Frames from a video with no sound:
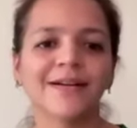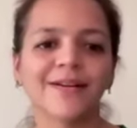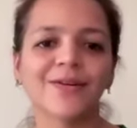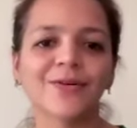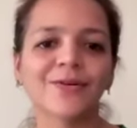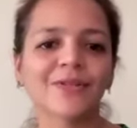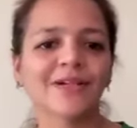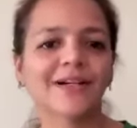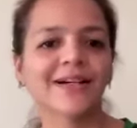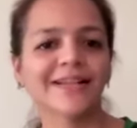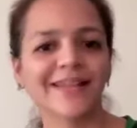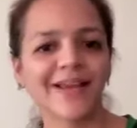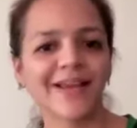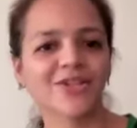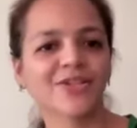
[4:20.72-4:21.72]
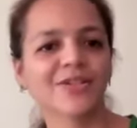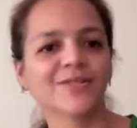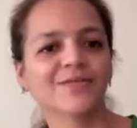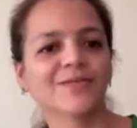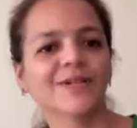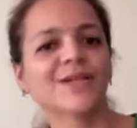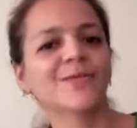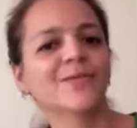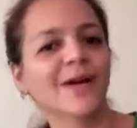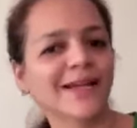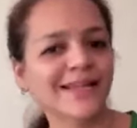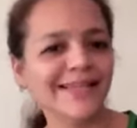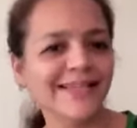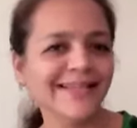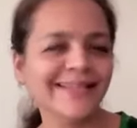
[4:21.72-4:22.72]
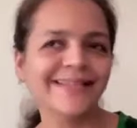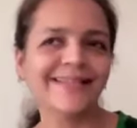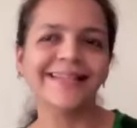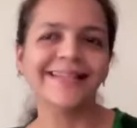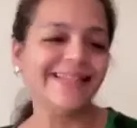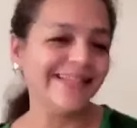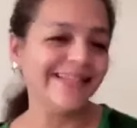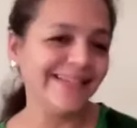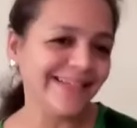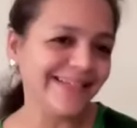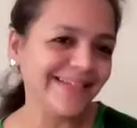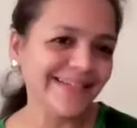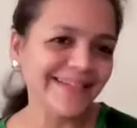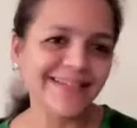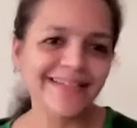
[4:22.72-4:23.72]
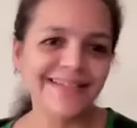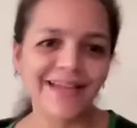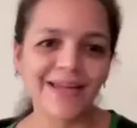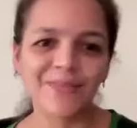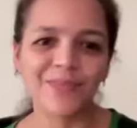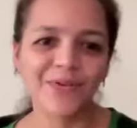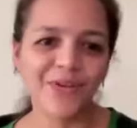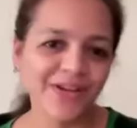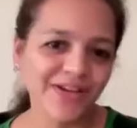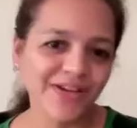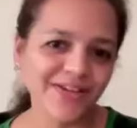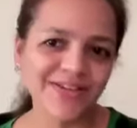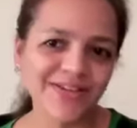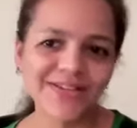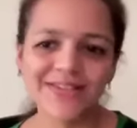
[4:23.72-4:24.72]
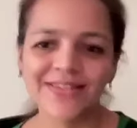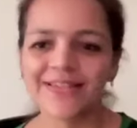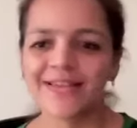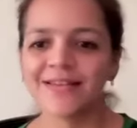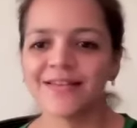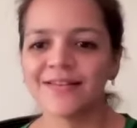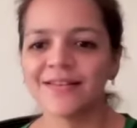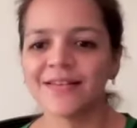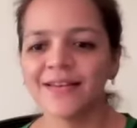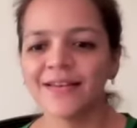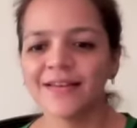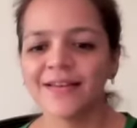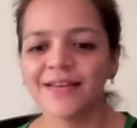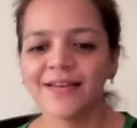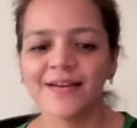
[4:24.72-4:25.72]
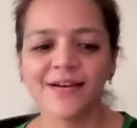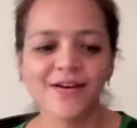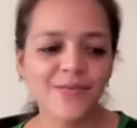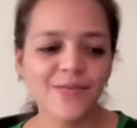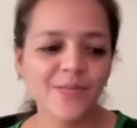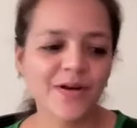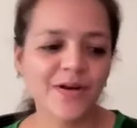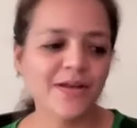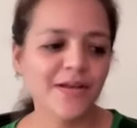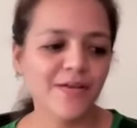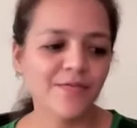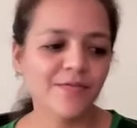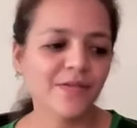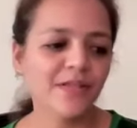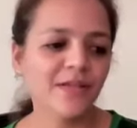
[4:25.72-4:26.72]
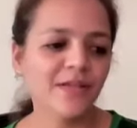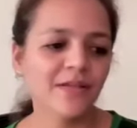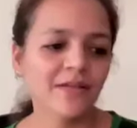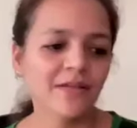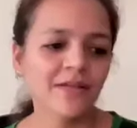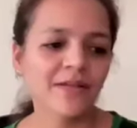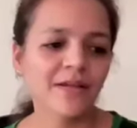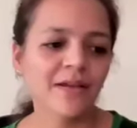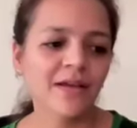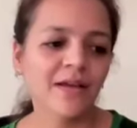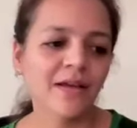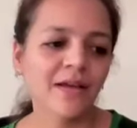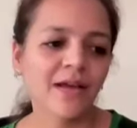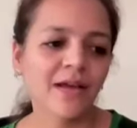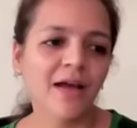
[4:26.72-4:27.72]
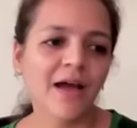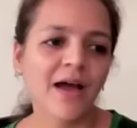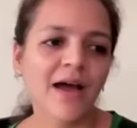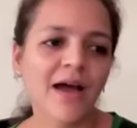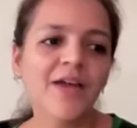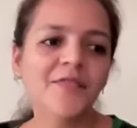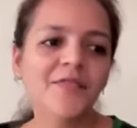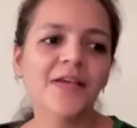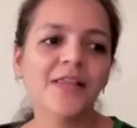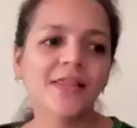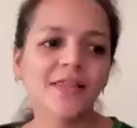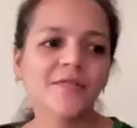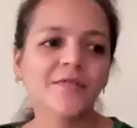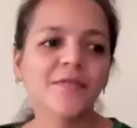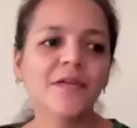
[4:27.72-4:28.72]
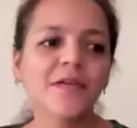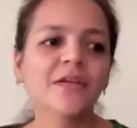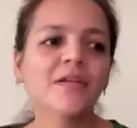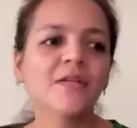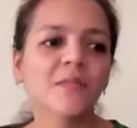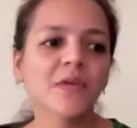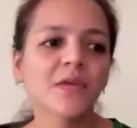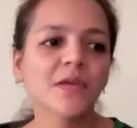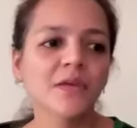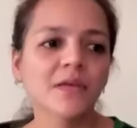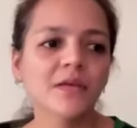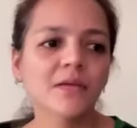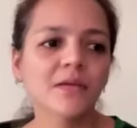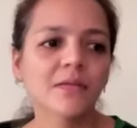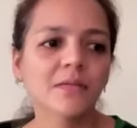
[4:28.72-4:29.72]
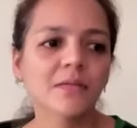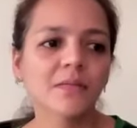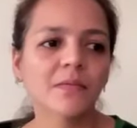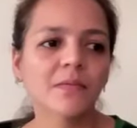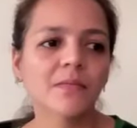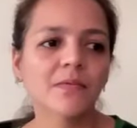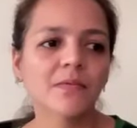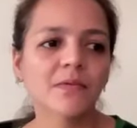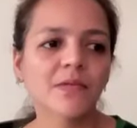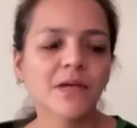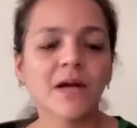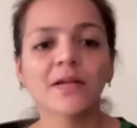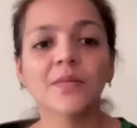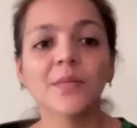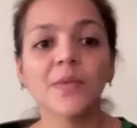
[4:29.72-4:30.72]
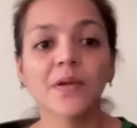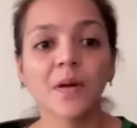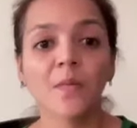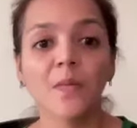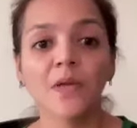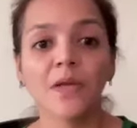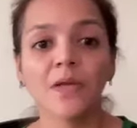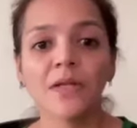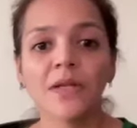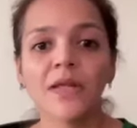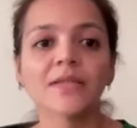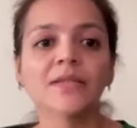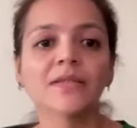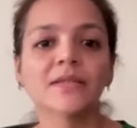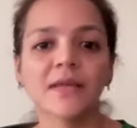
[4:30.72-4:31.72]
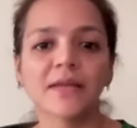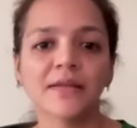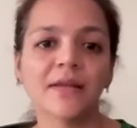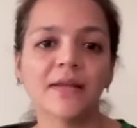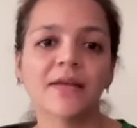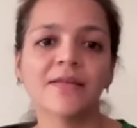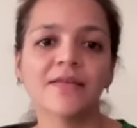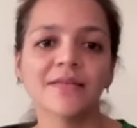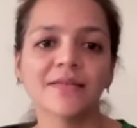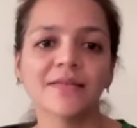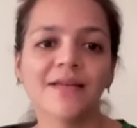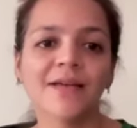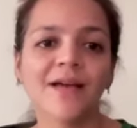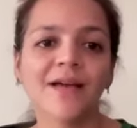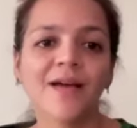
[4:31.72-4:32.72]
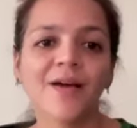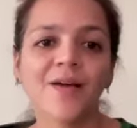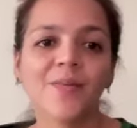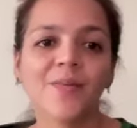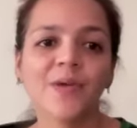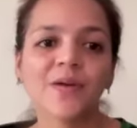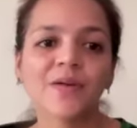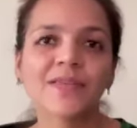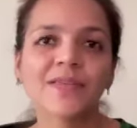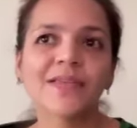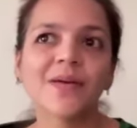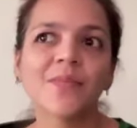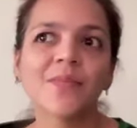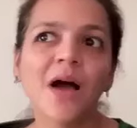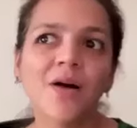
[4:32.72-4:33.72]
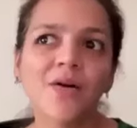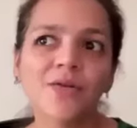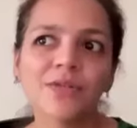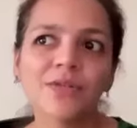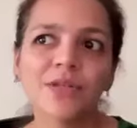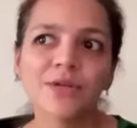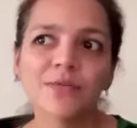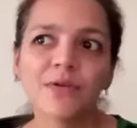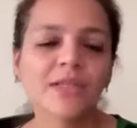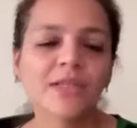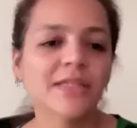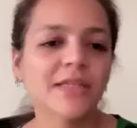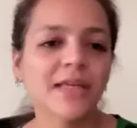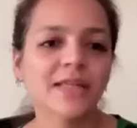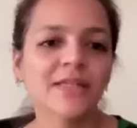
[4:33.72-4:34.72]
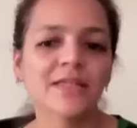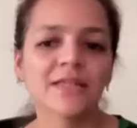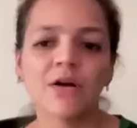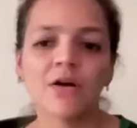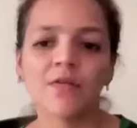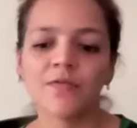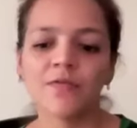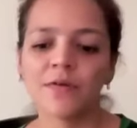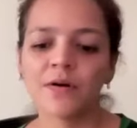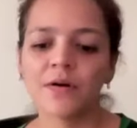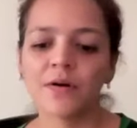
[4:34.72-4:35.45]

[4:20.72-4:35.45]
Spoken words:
the connection with divine healing and prayers and karma and everything, I felt the fear in me started becoming less and less because somehow there was a sense of